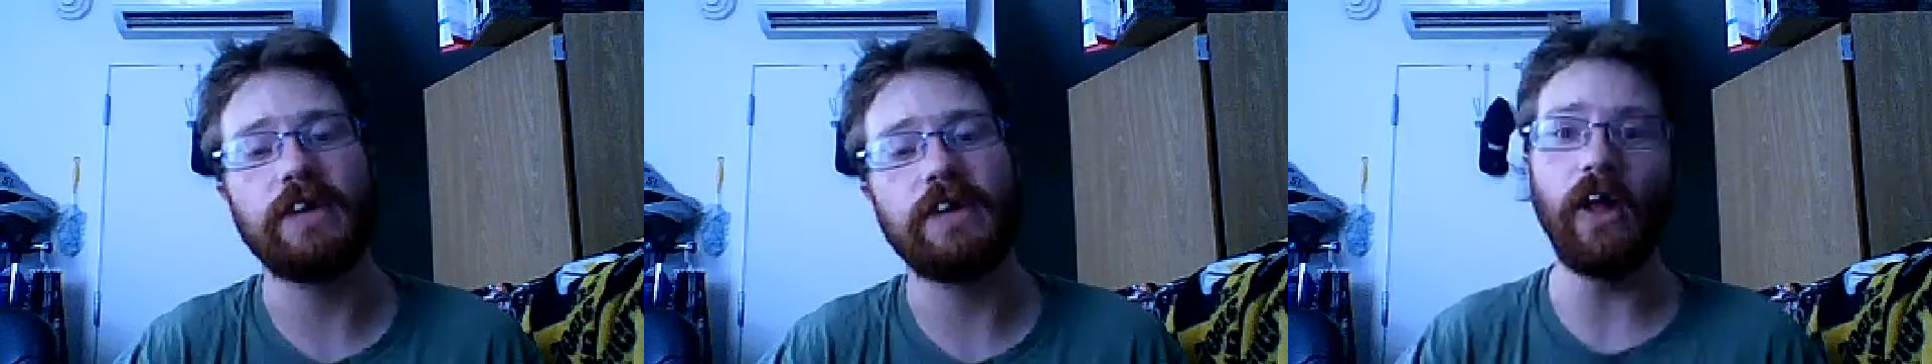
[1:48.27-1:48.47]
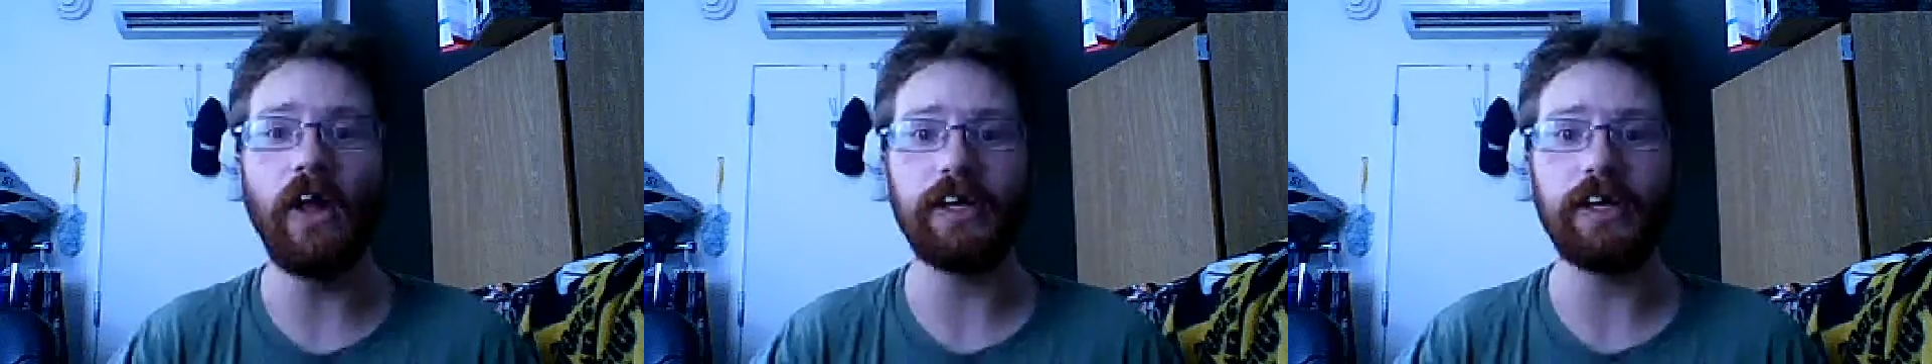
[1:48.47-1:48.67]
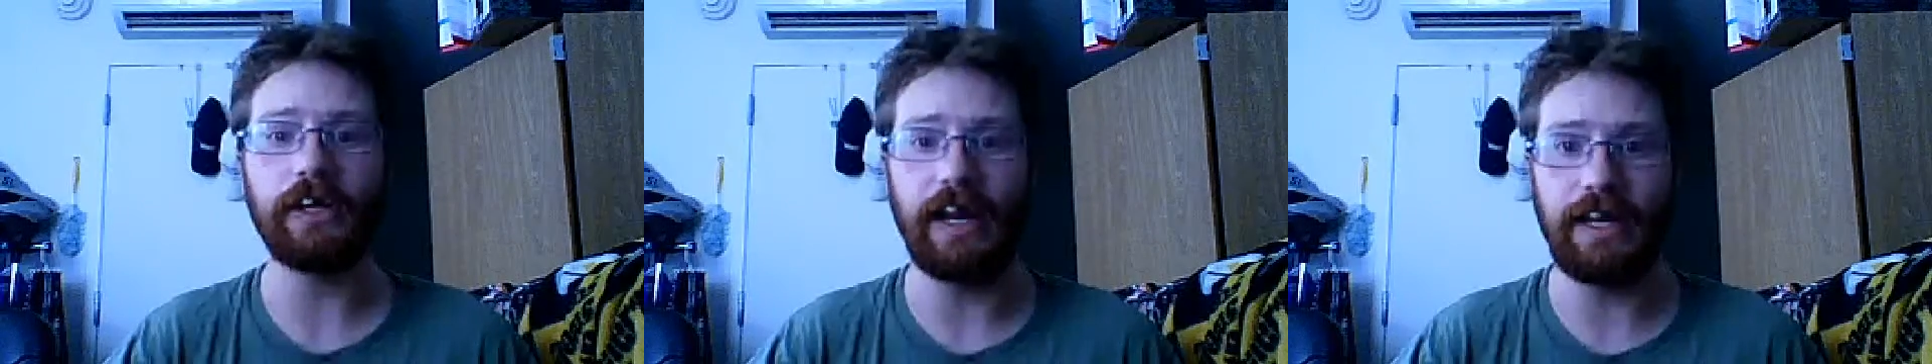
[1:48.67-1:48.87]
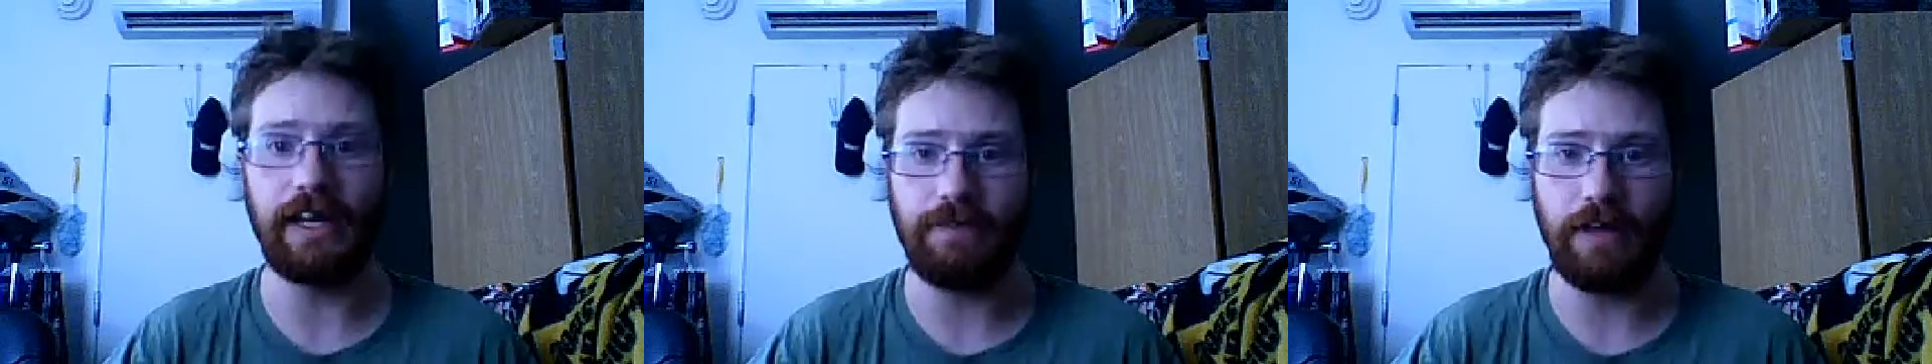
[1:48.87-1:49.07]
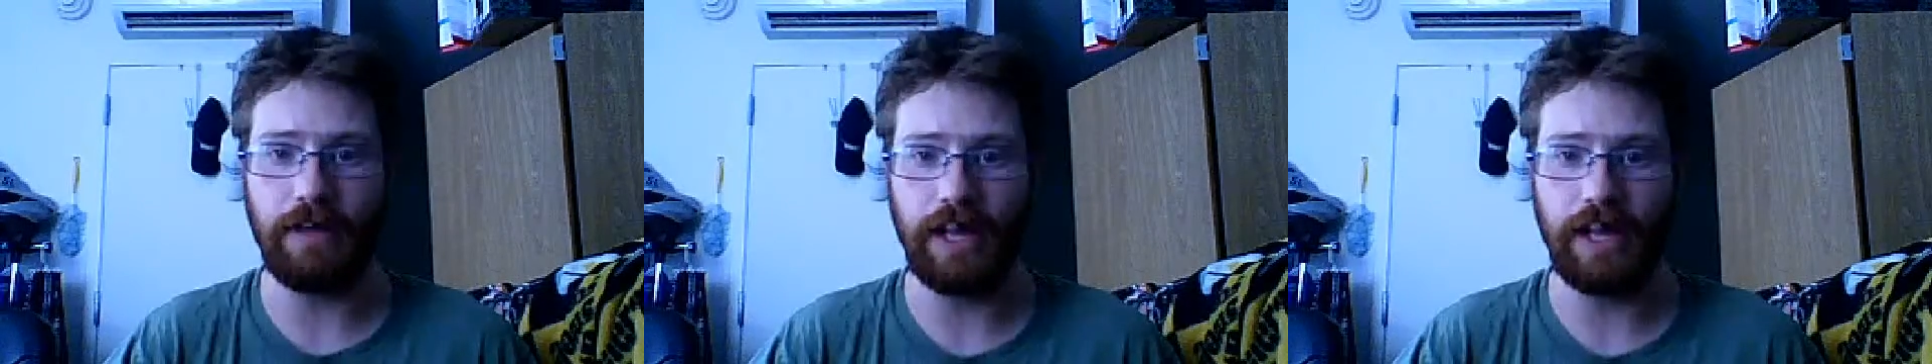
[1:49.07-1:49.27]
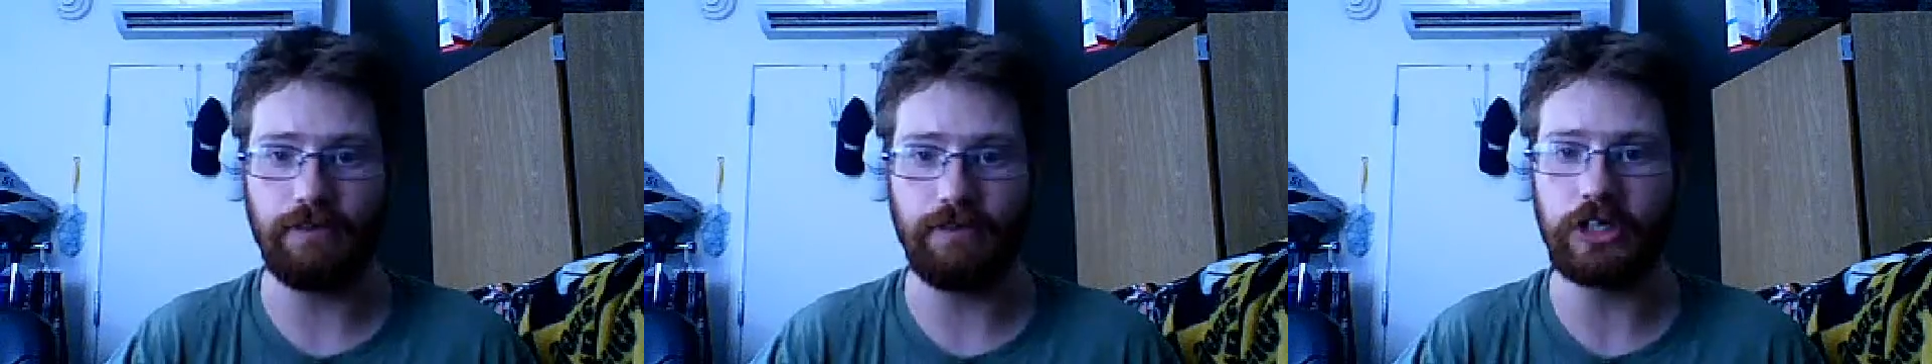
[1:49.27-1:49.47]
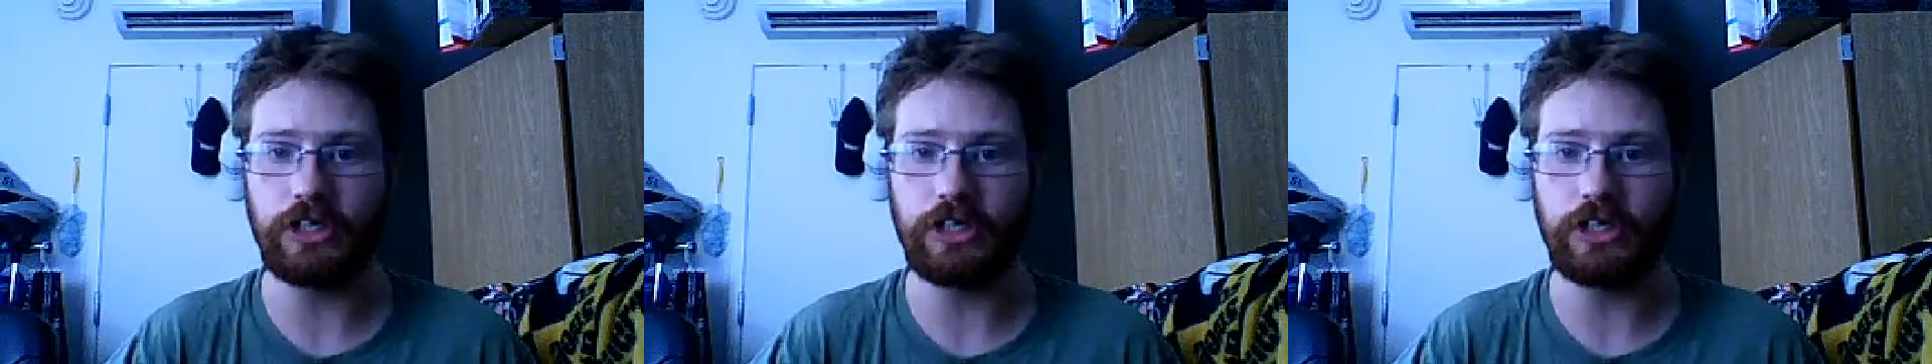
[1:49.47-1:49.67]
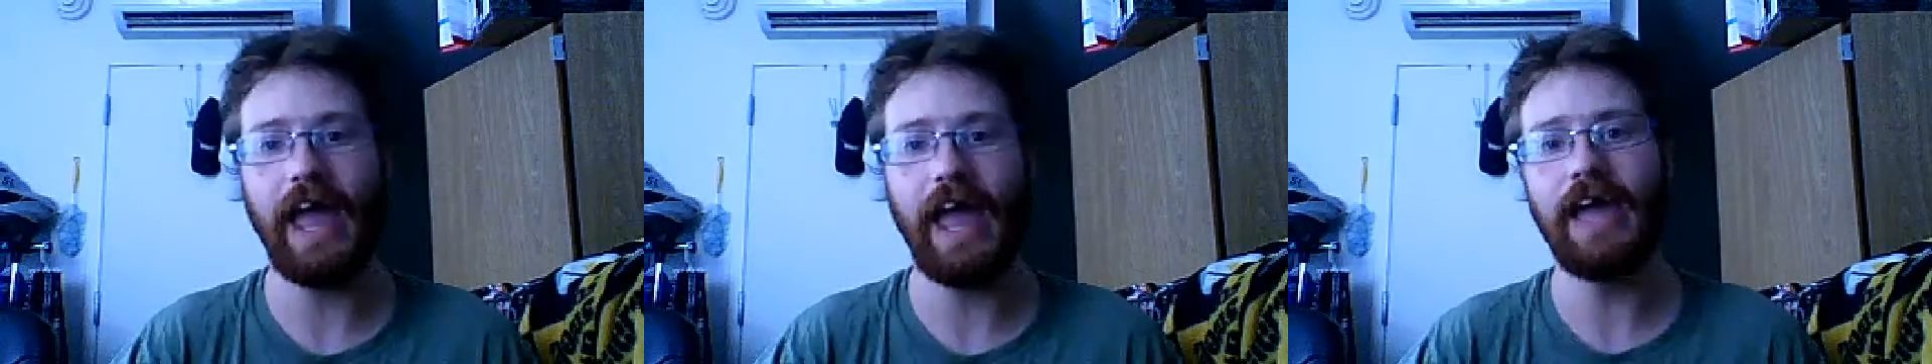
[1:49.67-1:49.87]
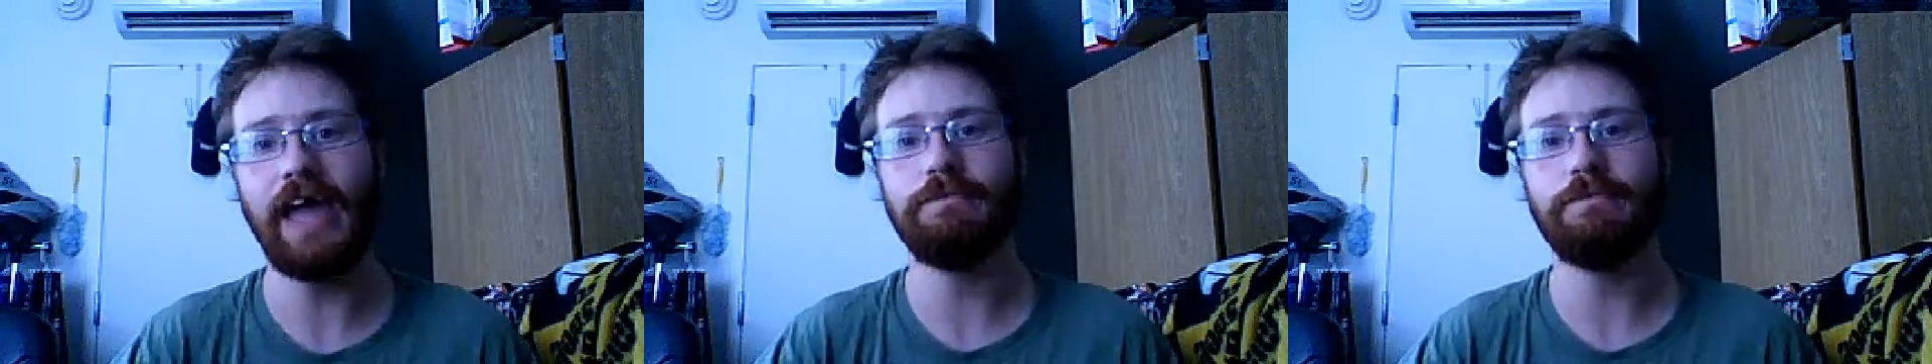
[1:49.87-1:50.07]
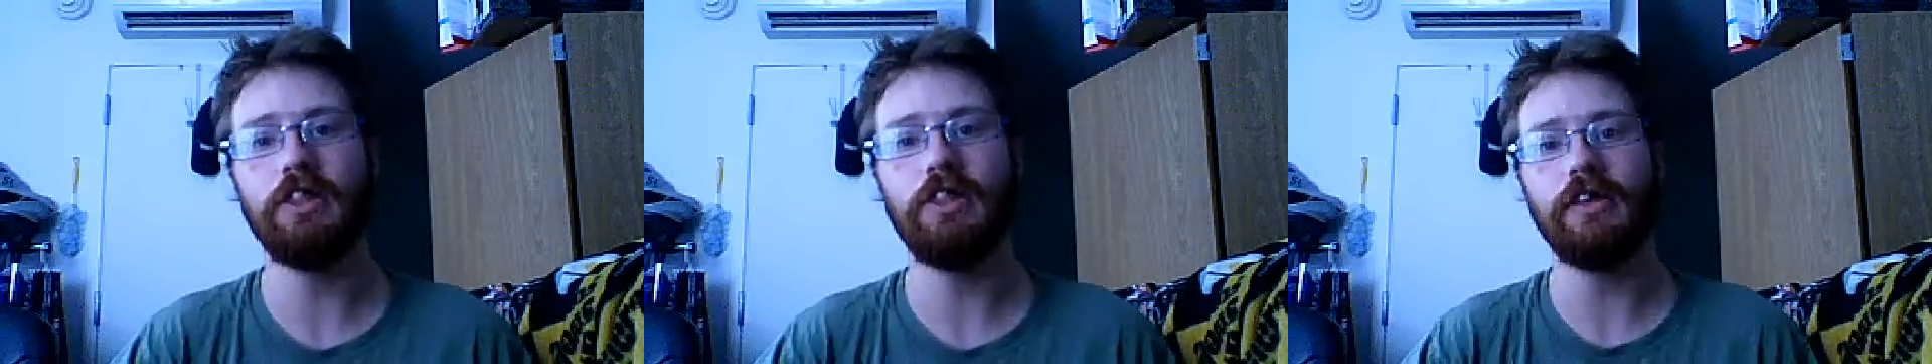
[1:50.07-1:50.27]
all your NFL coverage.
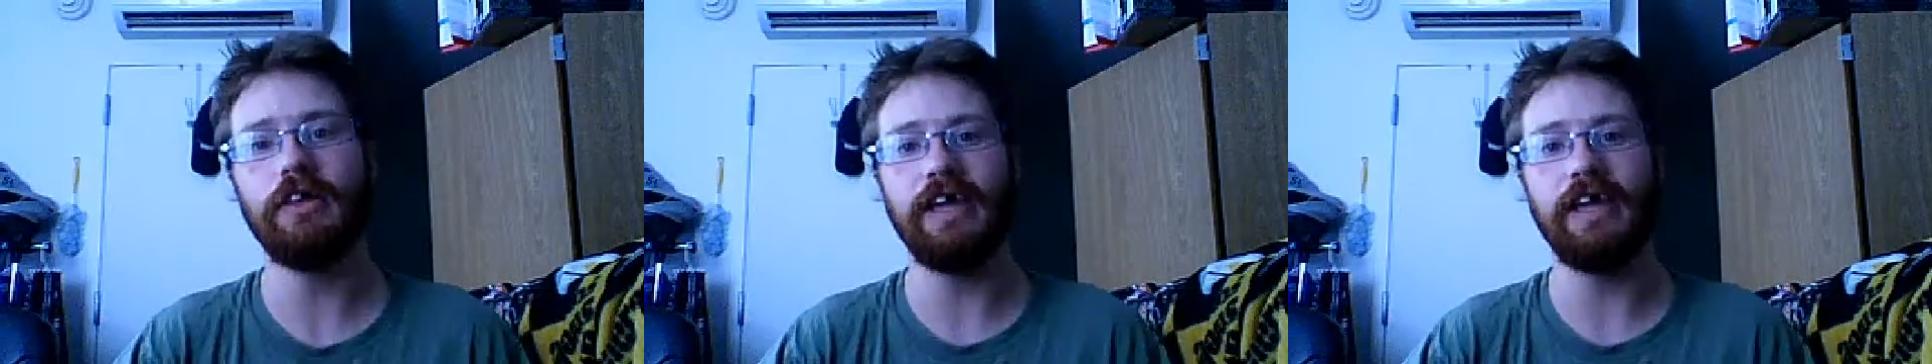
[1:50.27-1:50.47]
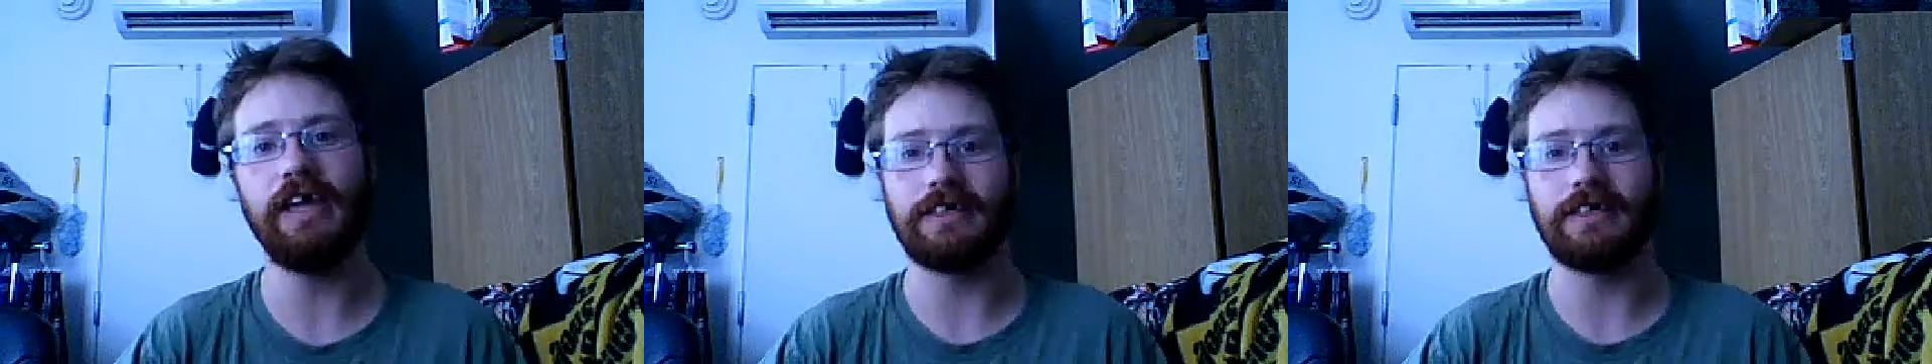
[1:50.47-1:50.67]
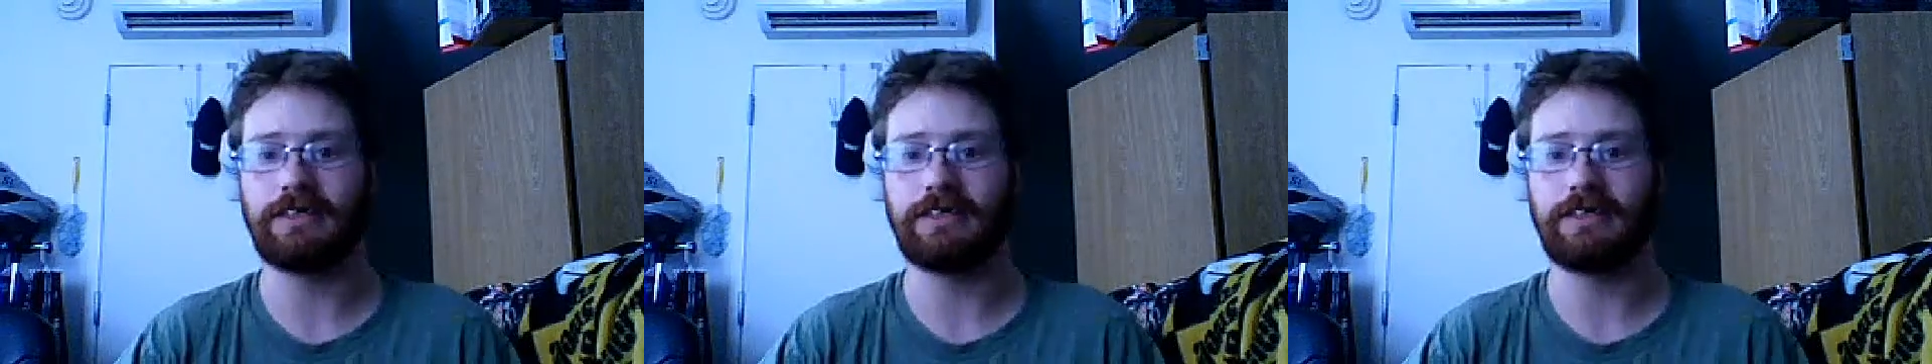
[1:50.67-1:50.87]
And please,